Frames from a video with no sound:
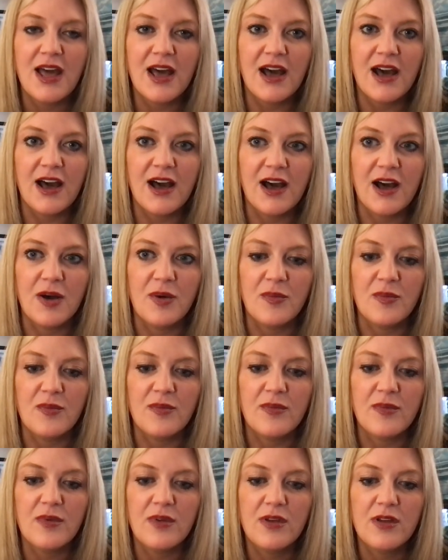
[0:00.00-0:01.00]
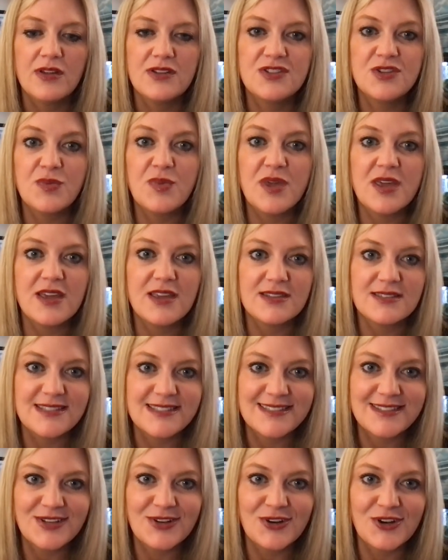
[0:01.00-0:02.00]
to be
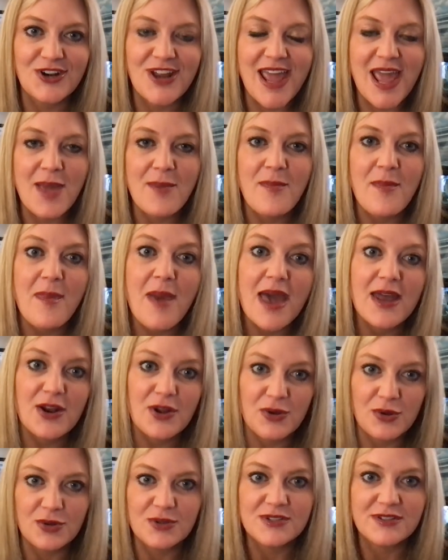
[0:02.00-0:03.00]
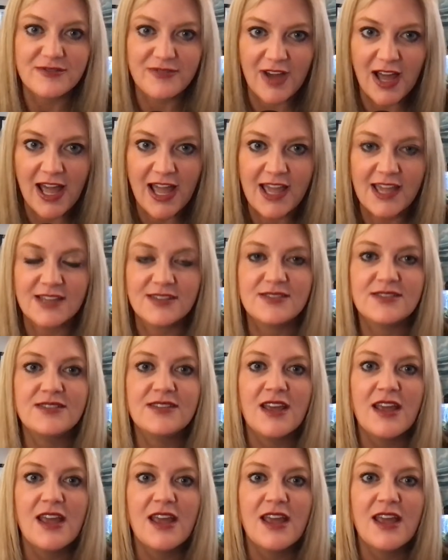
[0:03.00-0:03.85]
considered a medical device?